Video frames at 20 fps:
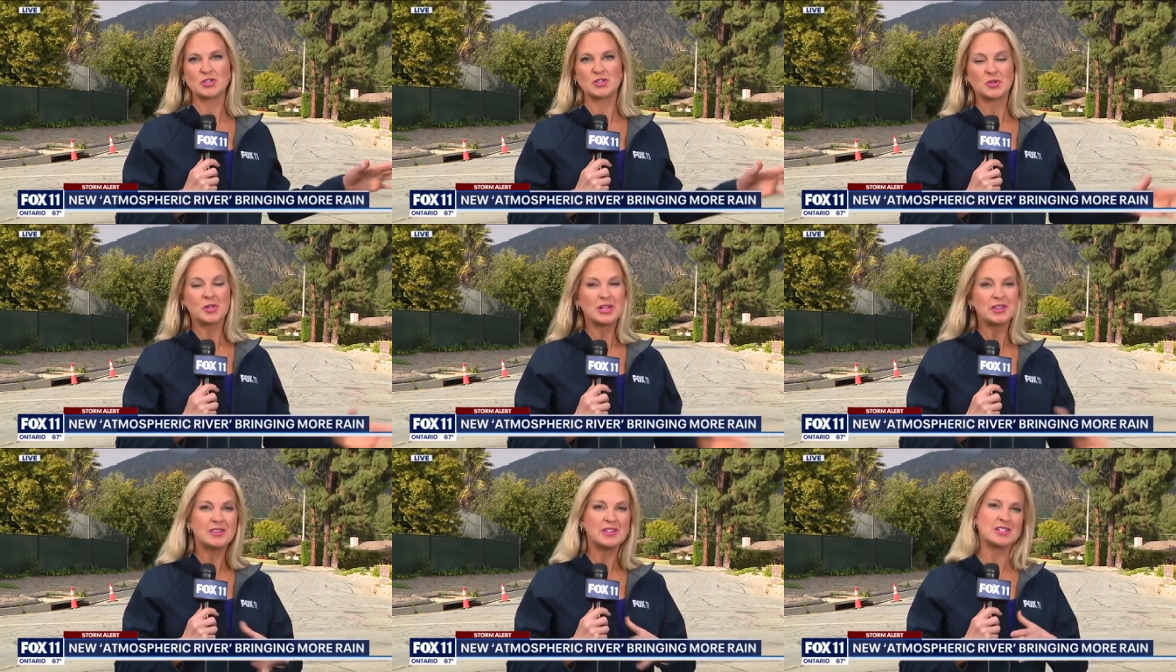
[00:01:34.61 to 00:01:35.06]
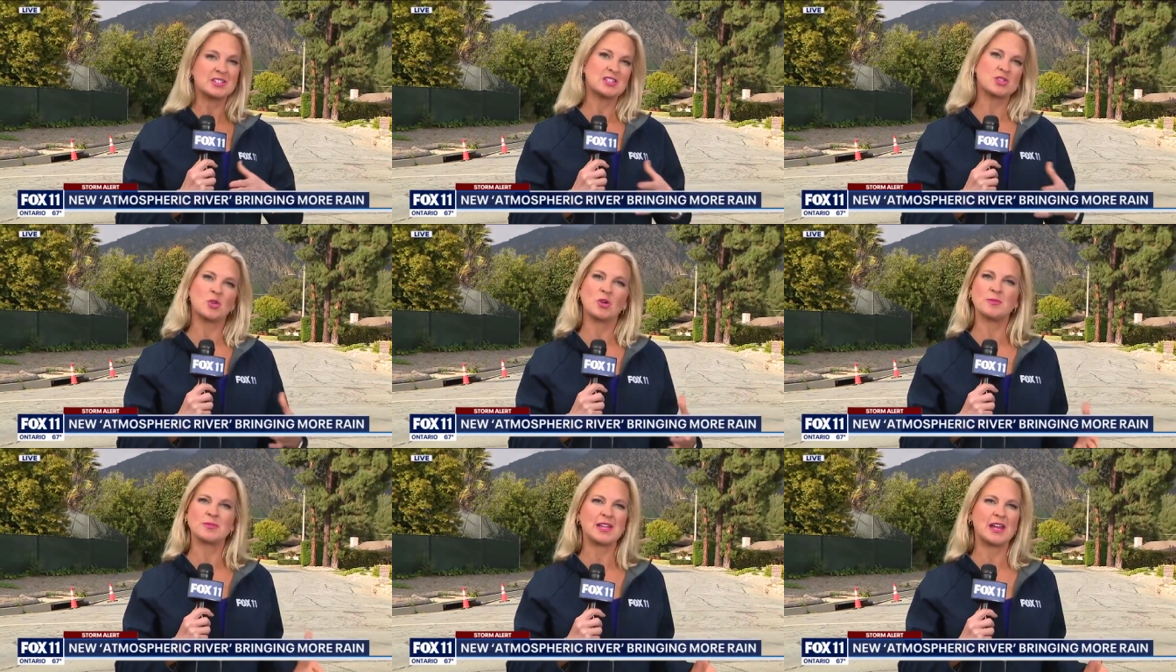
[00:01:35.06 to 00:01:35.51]
during these
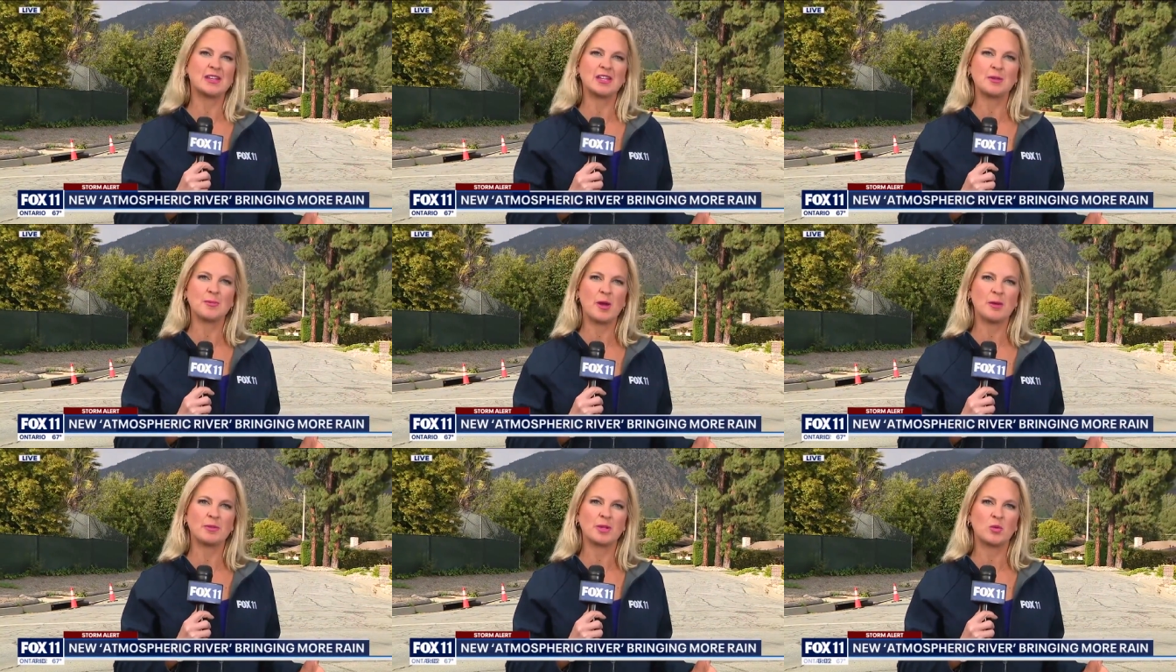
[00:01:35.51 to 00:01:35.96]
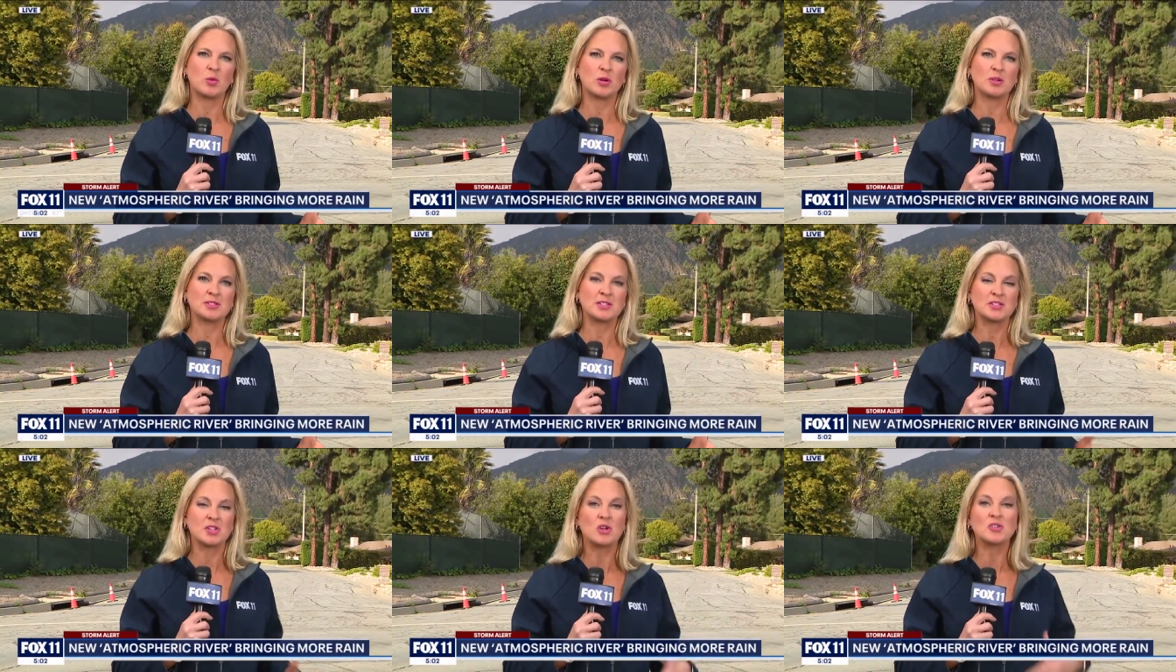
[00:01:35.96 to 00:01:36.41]
storms, LA Public
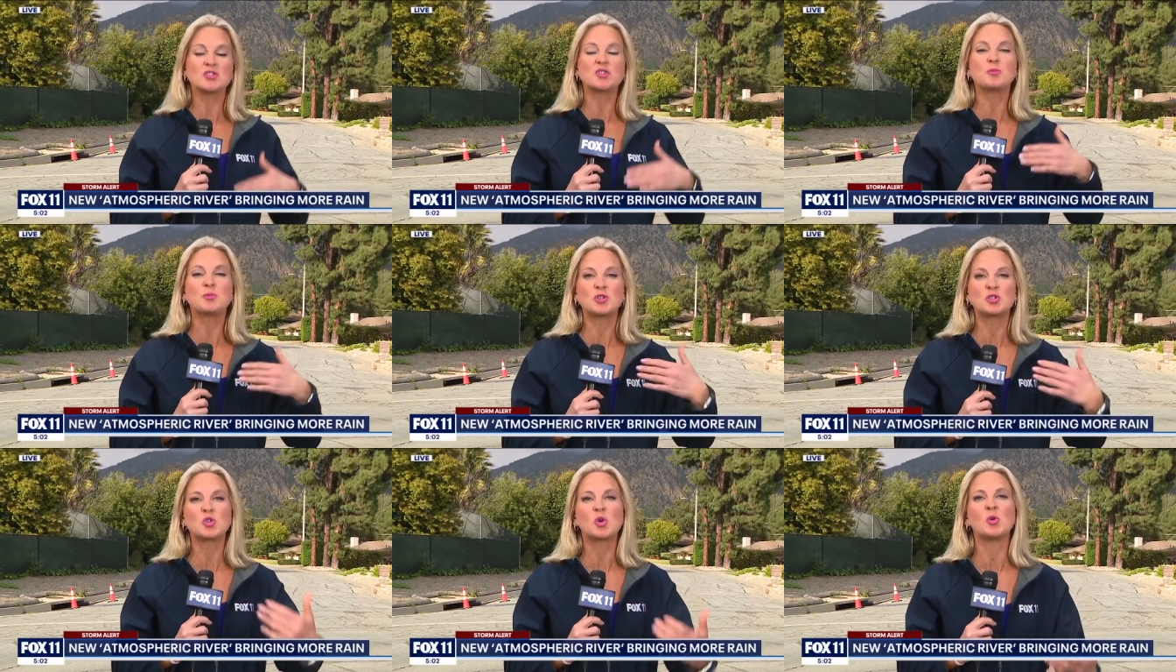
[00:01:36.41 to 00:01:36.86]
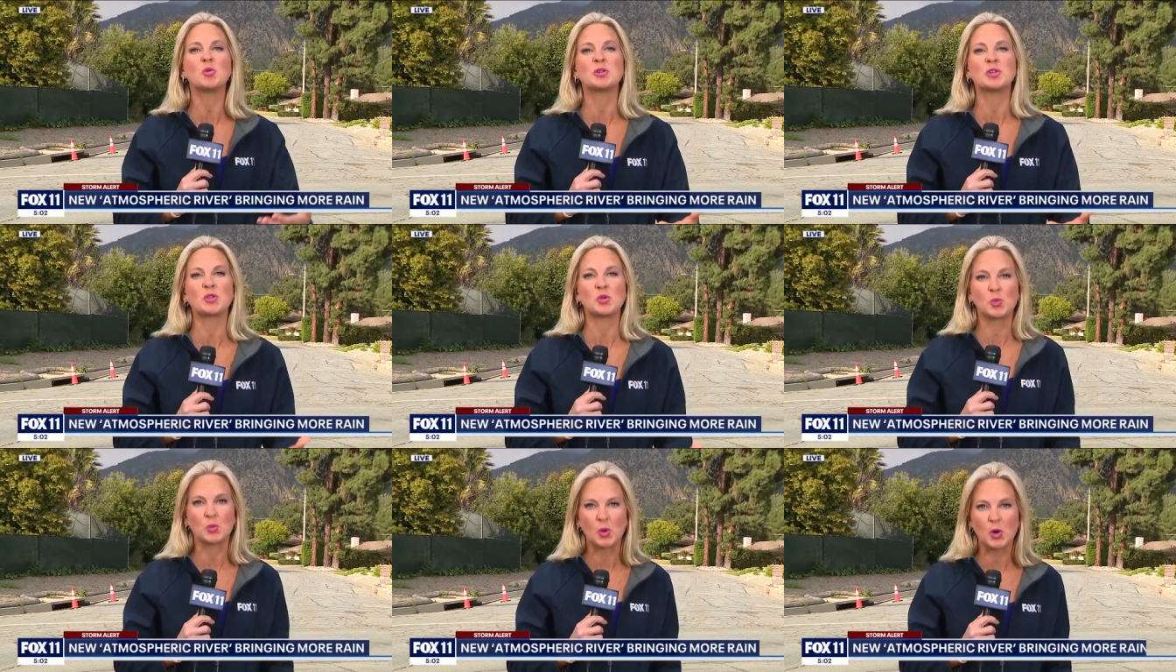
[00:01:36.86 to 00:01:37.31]
Works is also
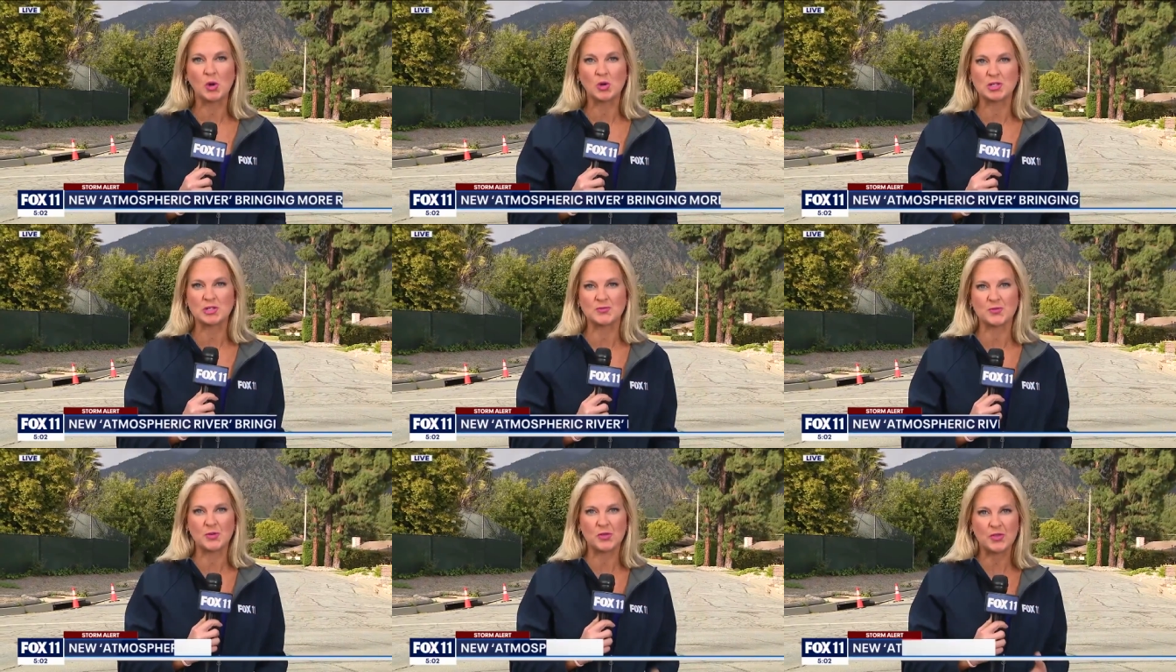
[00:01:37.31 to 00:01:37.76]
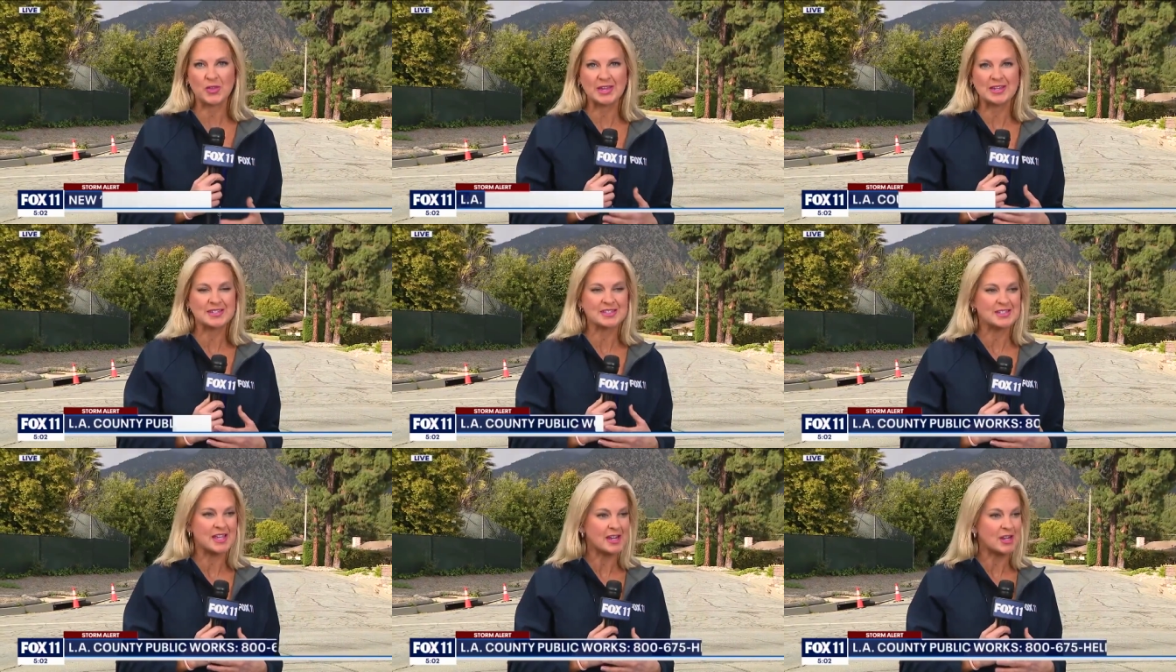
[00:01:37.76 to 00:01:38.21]
patrolling the roads for
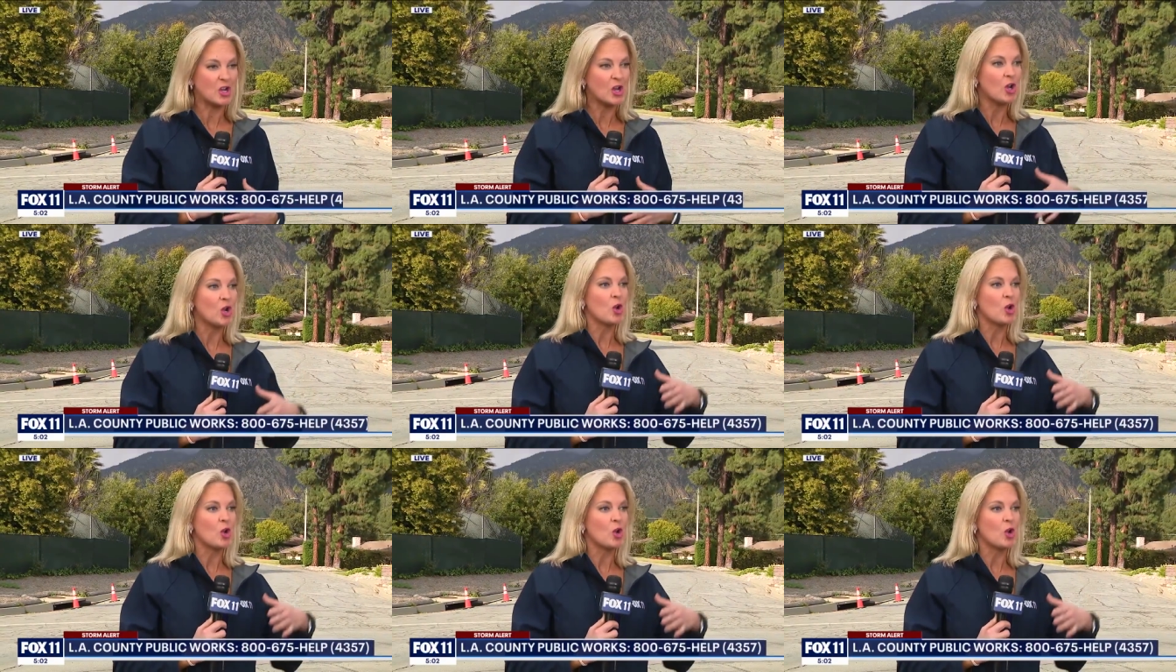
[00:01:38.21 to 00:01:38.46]
things like